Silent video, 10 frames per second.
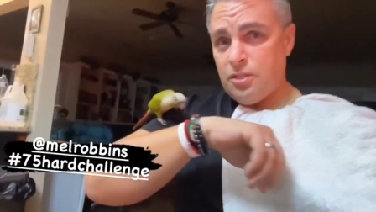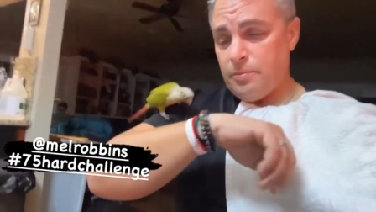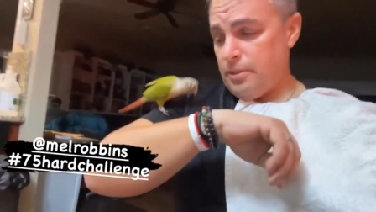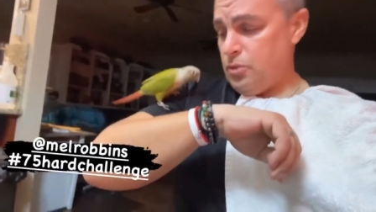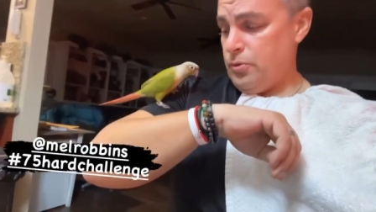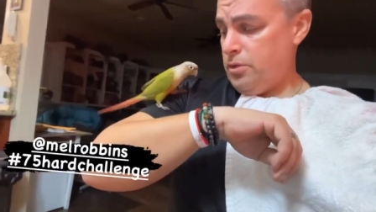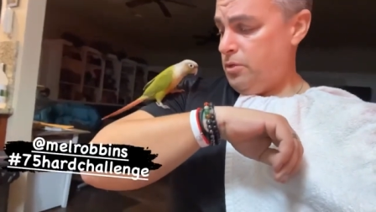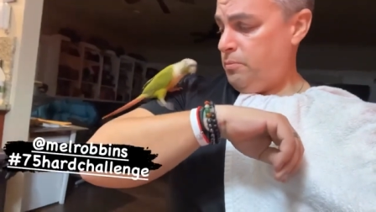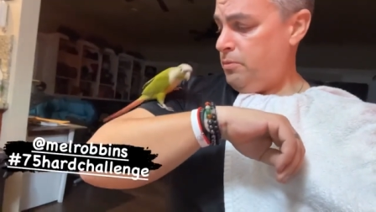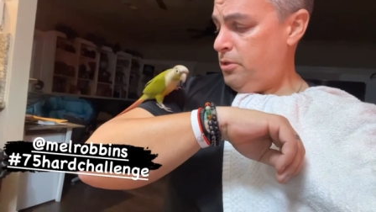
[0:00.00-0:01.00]
So my sweet
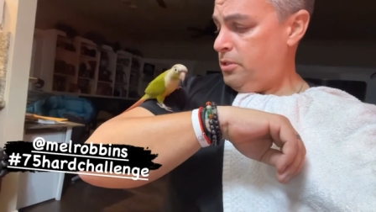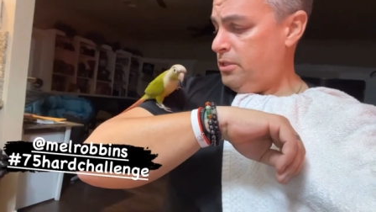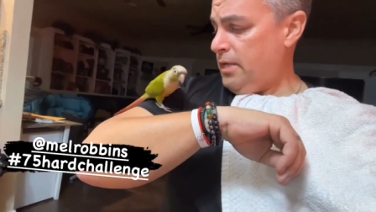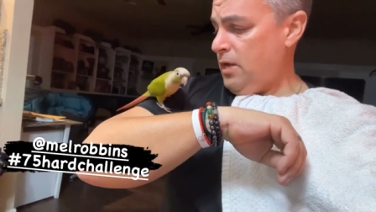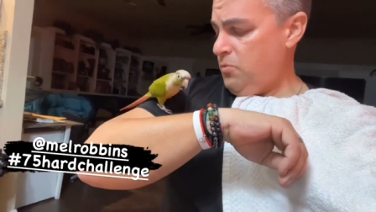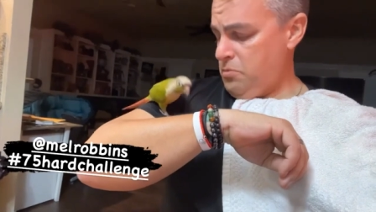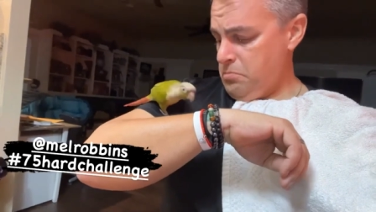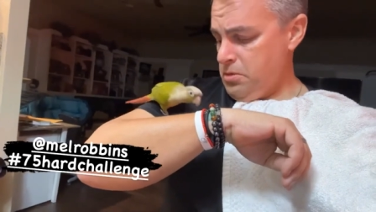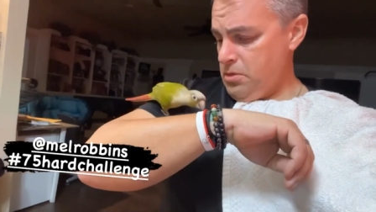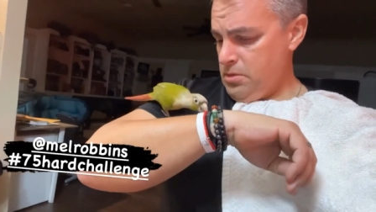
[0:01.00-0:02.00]
little bird sat with
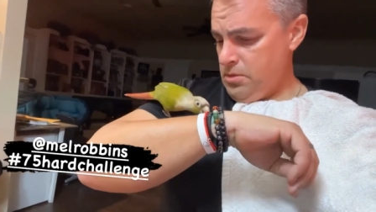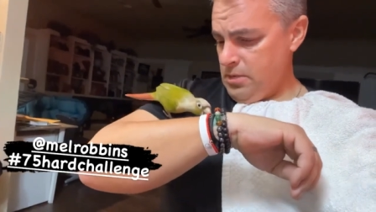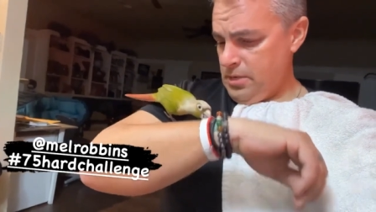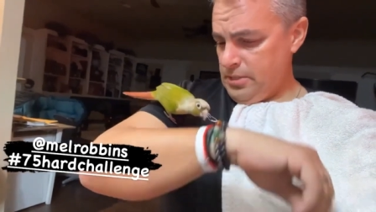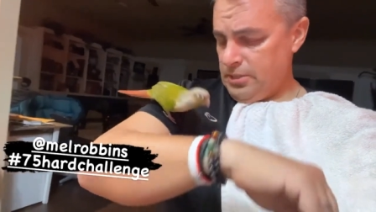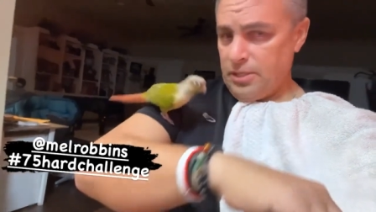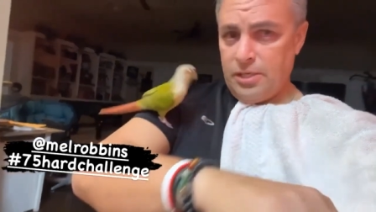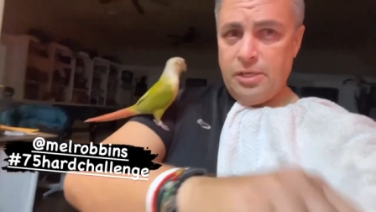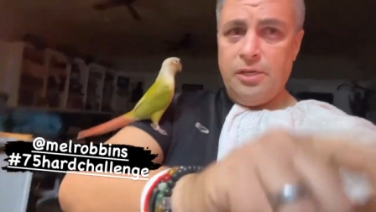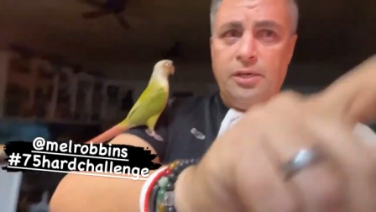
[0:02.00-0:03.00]
me
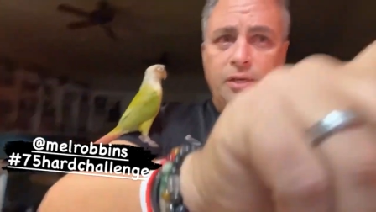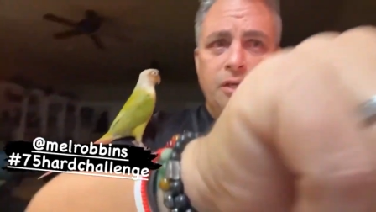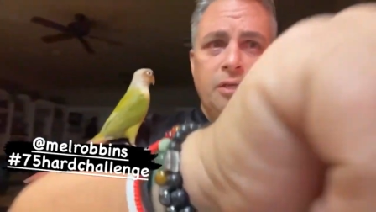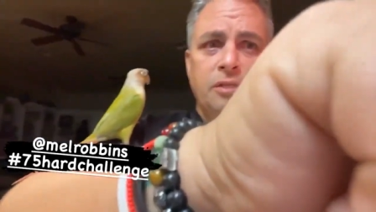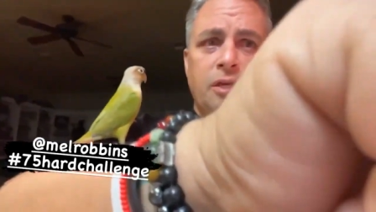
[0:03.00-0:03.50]
nicely as